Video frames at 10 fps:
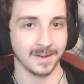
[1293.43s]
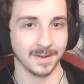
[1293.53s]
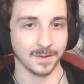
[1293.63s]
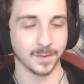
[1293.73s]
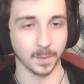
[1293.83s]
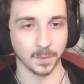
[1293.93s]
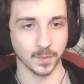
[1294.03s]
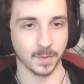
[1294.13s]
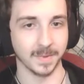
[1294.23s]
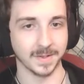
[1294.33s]

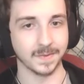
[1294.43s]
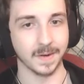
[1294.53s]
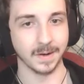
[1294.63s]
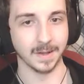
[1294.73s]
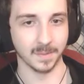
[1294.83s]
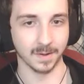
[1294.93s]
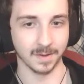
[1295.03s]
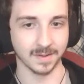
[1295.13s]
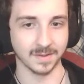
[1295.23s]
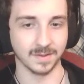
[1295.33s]
Soldiers, we must find them, on
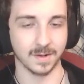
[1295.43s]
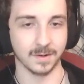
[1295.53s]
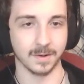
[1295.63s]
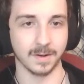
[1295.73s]
Luxon's honor.